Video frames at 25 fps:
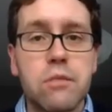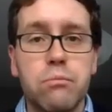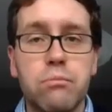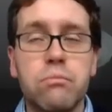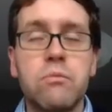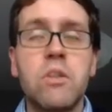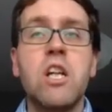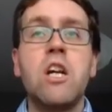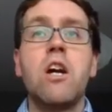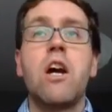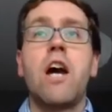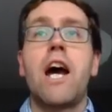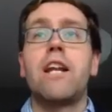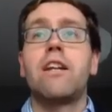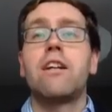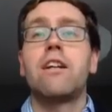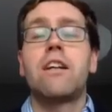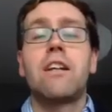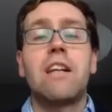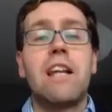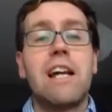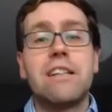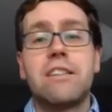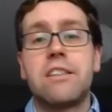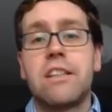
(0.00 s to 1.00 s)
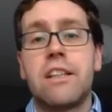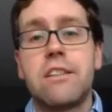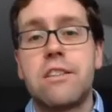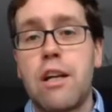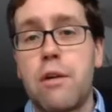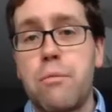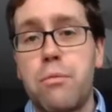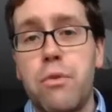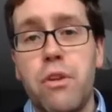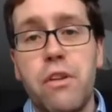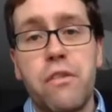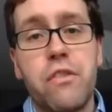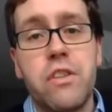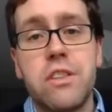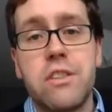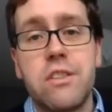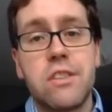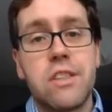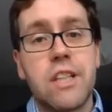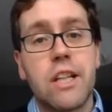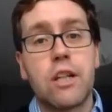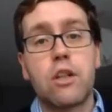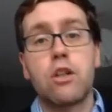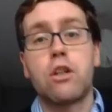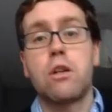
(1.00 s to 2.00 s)
And a classic example of this
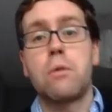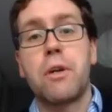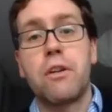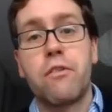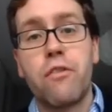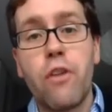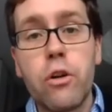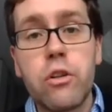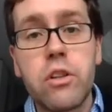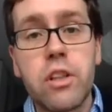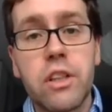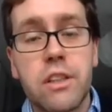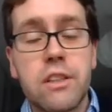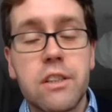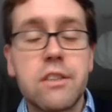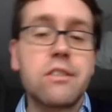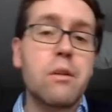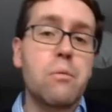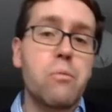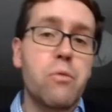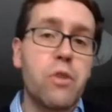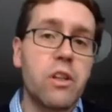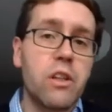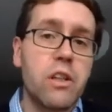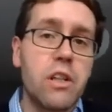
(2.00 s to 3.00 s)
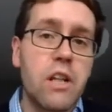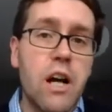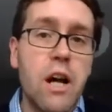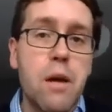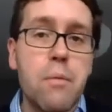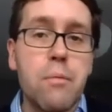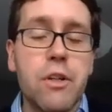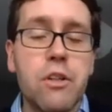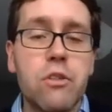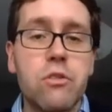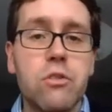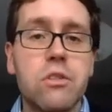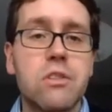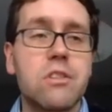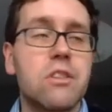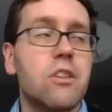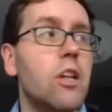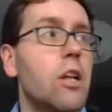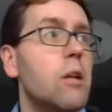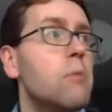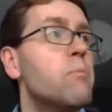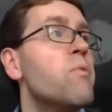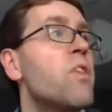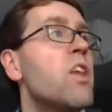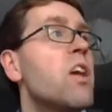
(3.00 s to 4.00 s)
is economic voting. That's something that I'm interested
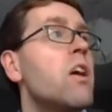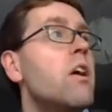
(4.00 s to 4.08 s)
in.